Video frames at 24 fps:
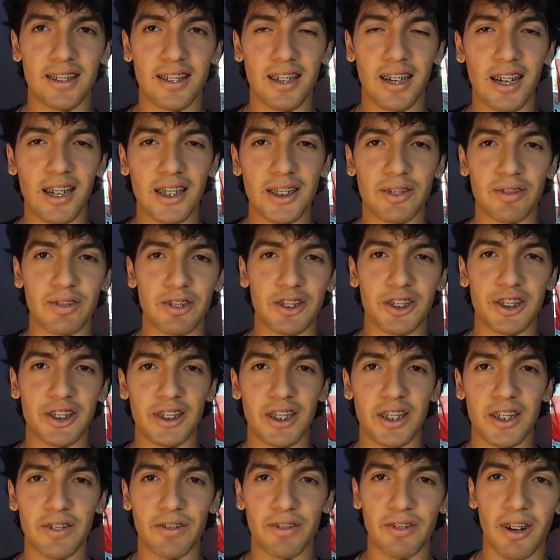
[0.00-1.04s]
us versus
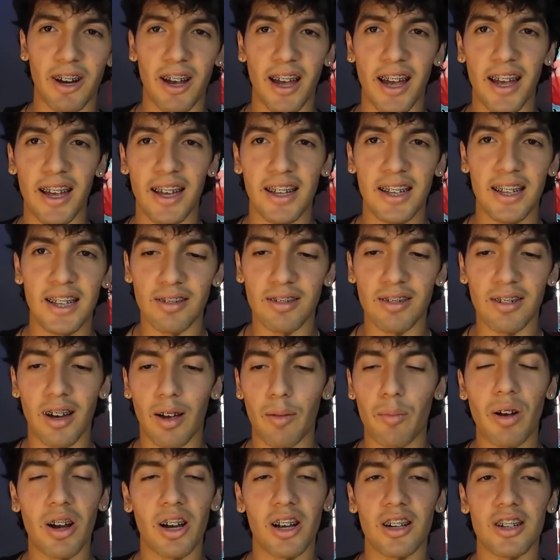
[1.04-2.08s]
another frat.
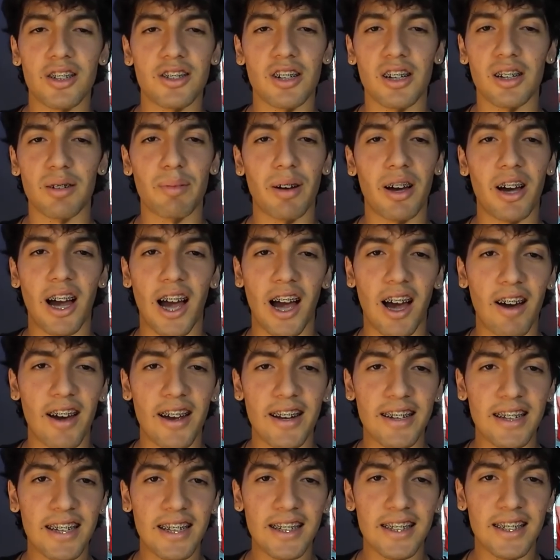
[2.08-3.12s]
I'm not going to talk about how I
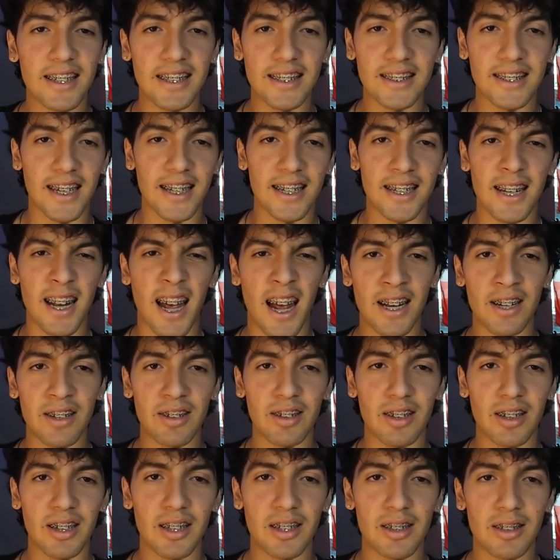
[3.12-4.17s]
did because I did not do
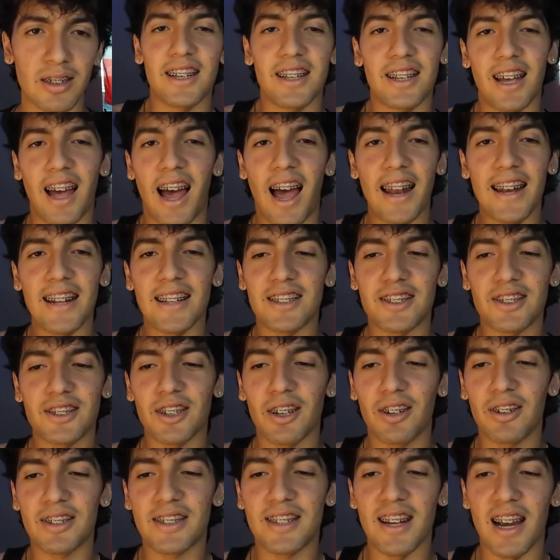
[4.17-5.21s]
good. I did
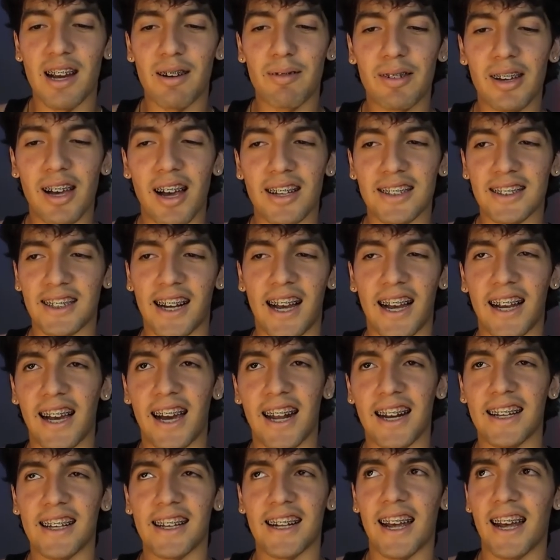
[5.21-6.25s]
so terribly. I was like, I got
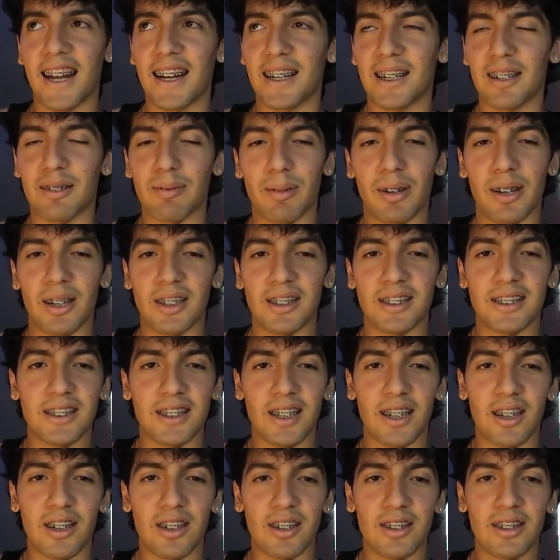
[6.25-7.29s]
to get out of here, bro.
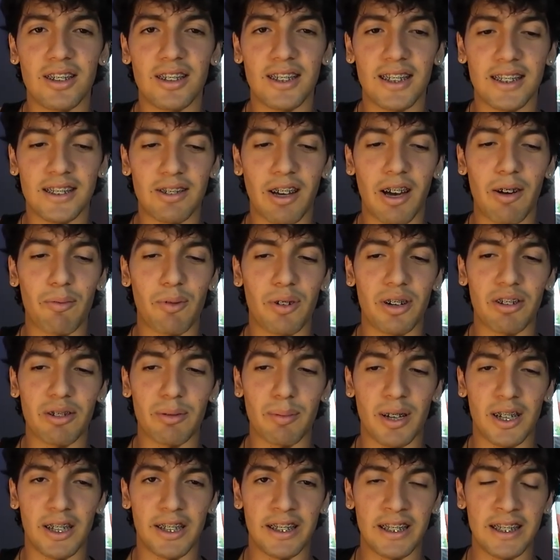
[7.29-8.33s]
So that's why I'm running with
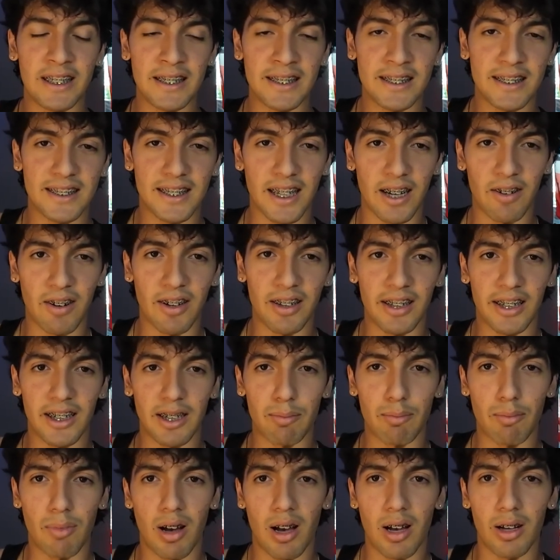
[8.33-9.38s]
my cleats because I ran like a
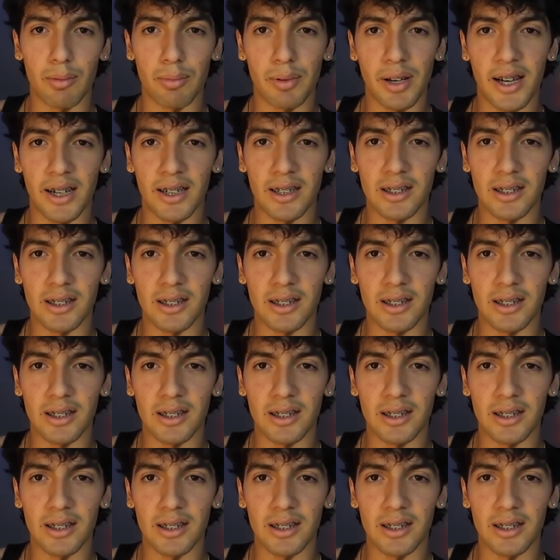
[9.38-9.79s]
mile back